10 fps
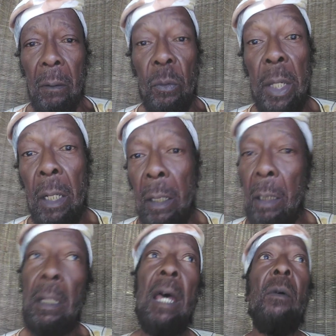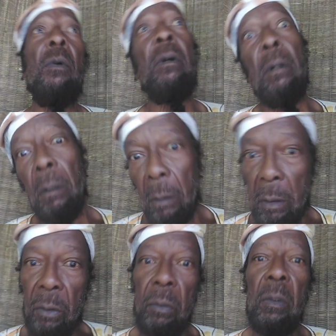We are in that world
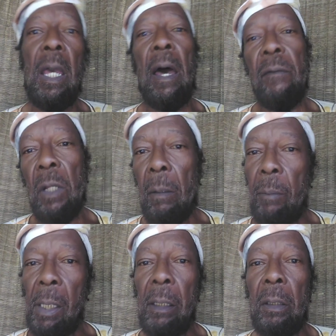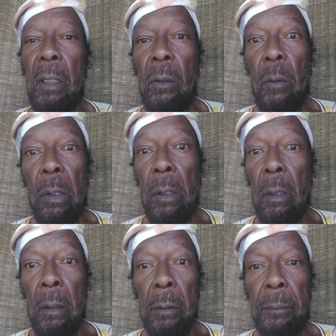because we have the ability to
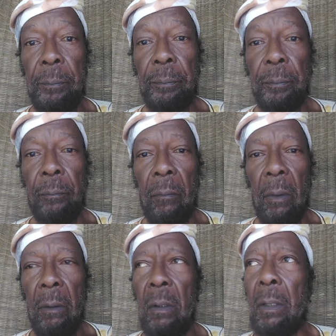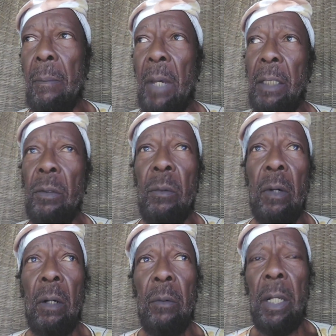world. You can make your
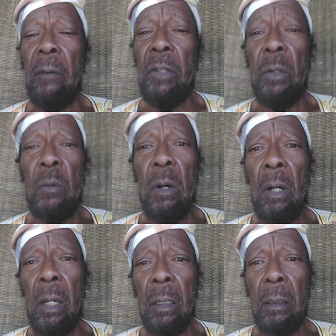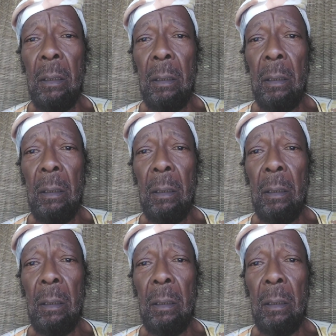world whatever you want.